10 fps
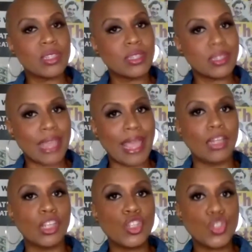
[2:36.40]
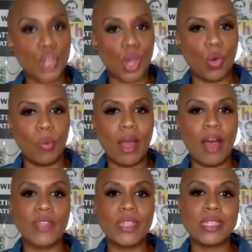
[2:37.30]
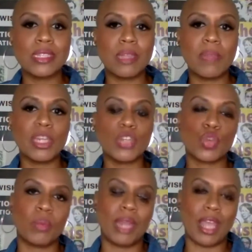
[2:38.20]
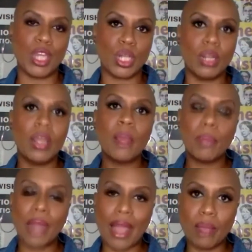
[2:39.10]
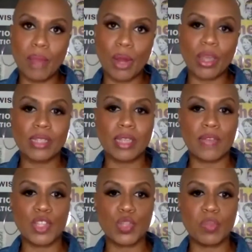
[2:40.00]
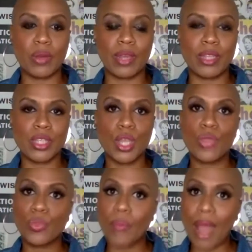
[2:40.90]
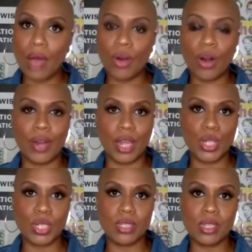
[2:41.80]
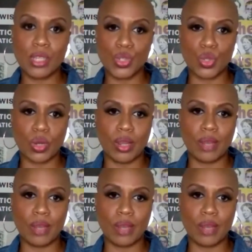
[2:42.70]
the scale and scope of the systemic discrimination Black Americans have experienced throughout our nation's history.